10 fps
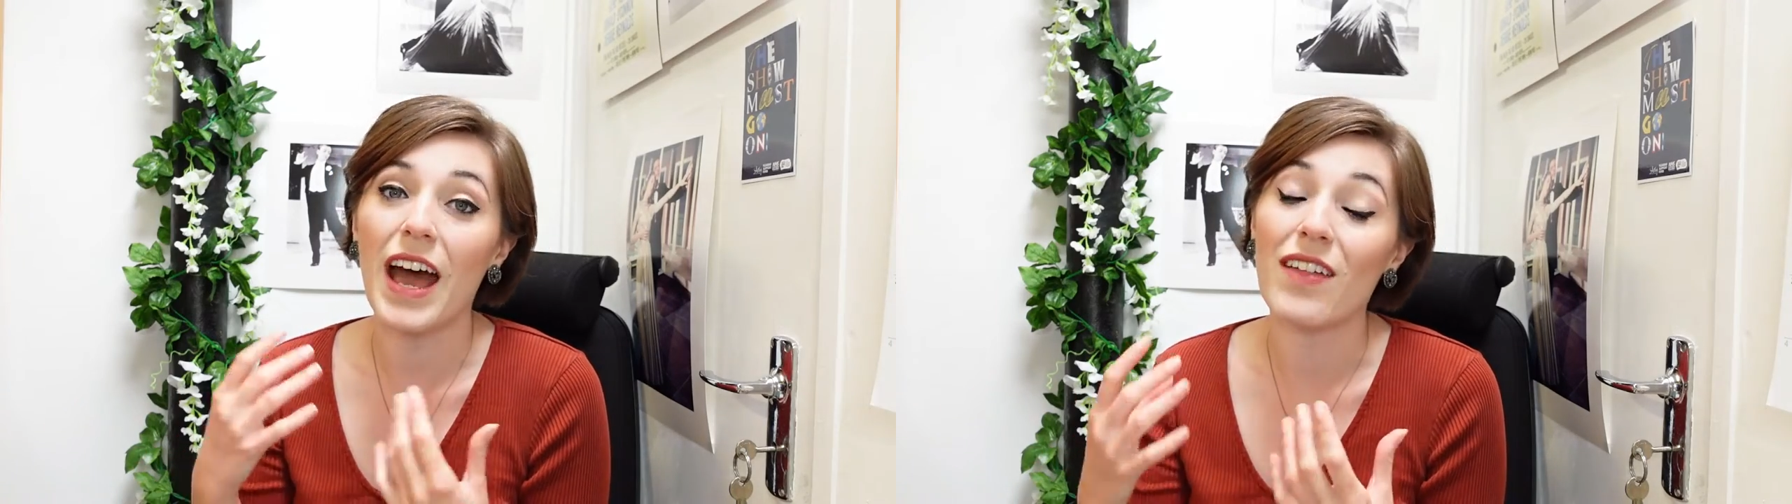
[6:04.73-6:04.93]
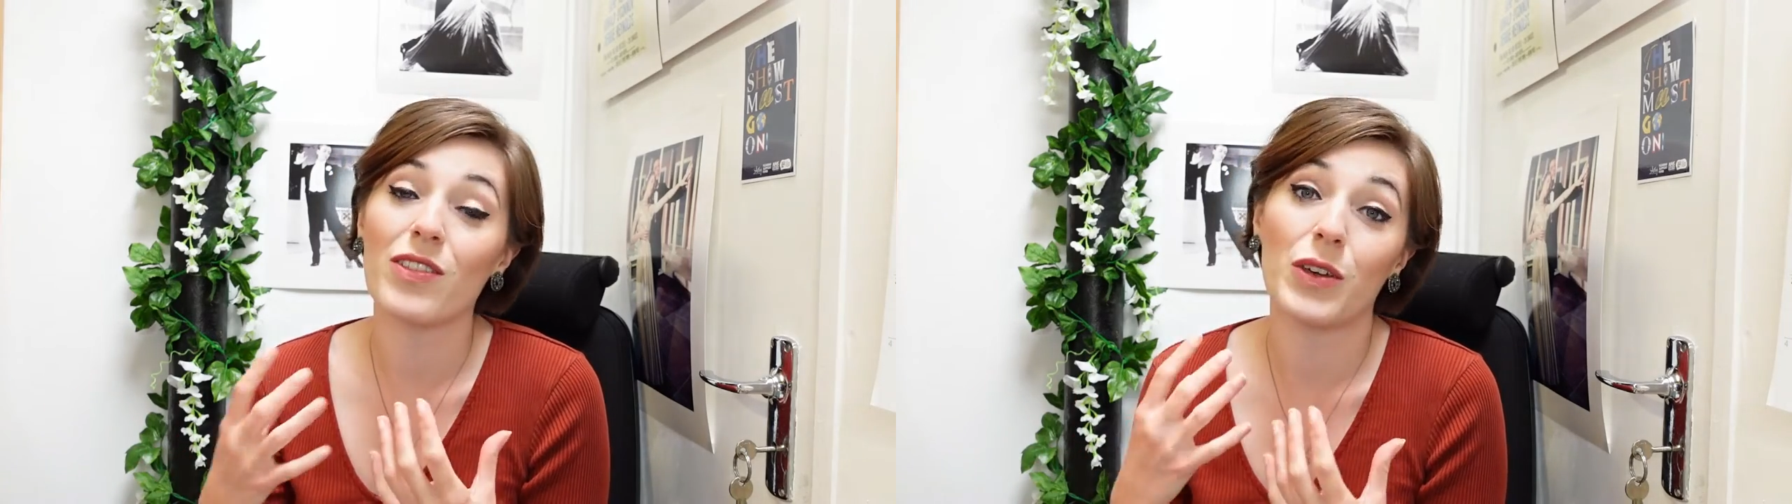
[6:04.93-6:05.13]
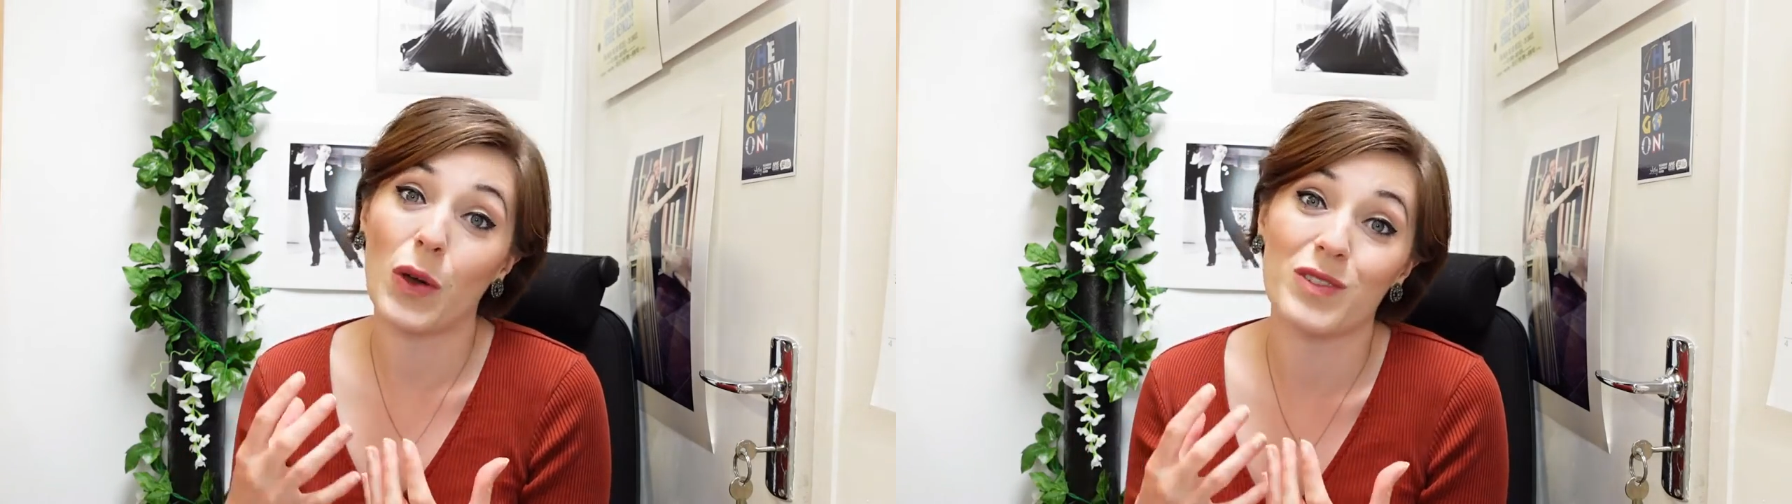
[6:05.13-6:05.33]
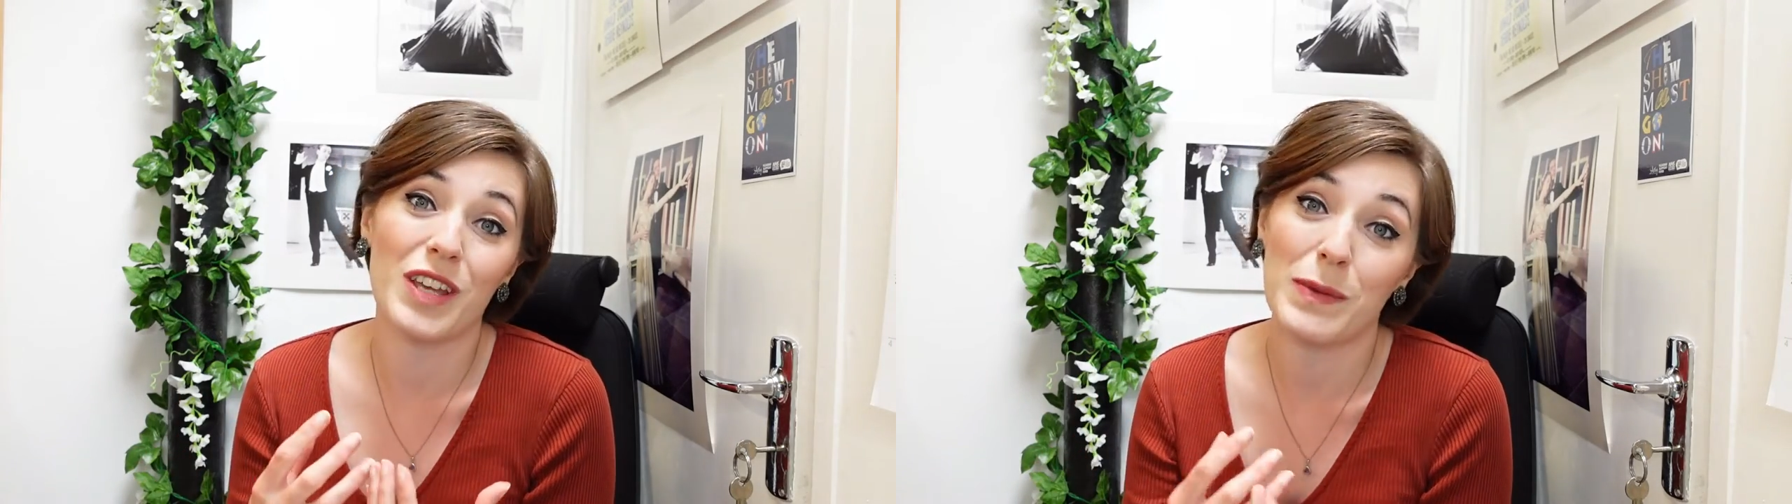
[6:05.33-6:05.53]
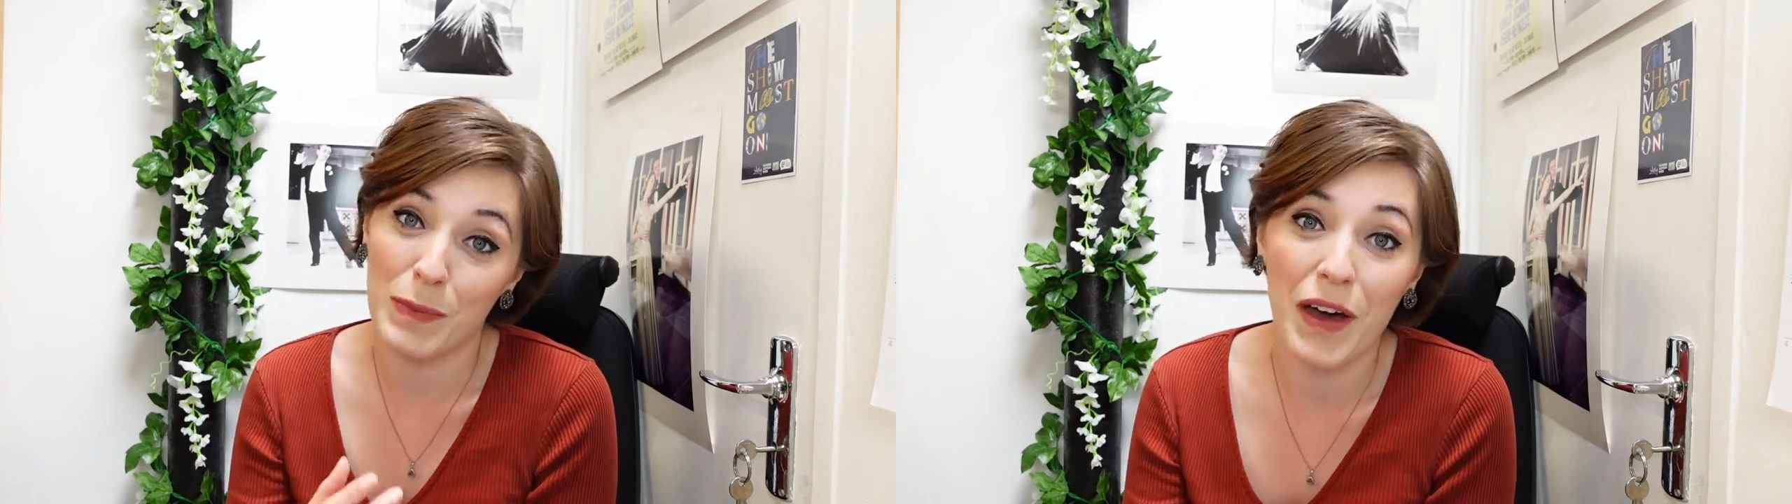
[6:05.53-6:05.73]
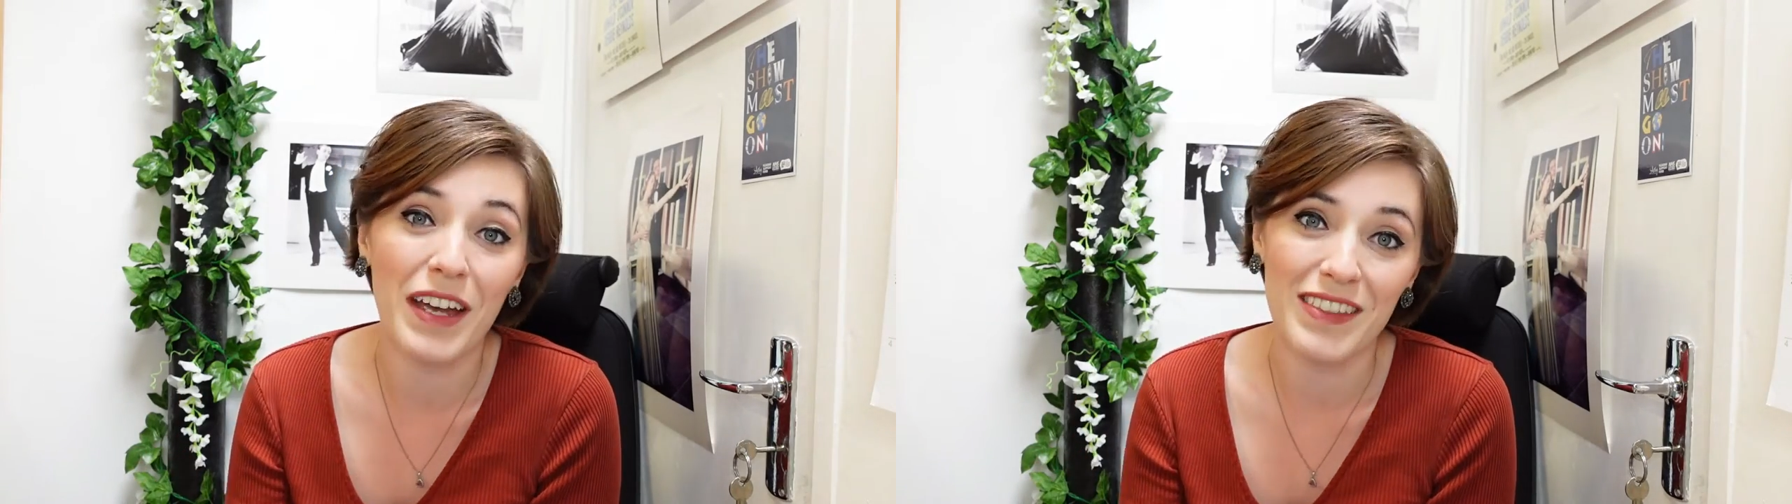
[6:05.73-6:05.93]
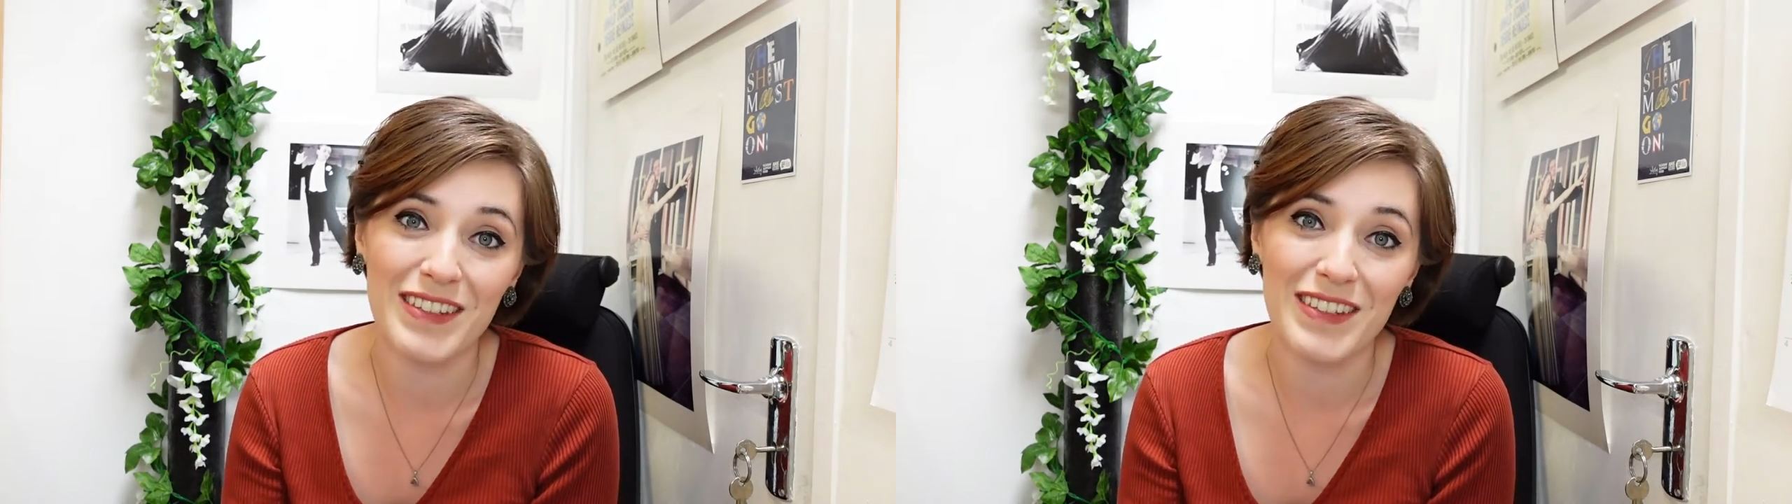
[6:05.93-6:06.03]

and the concept behind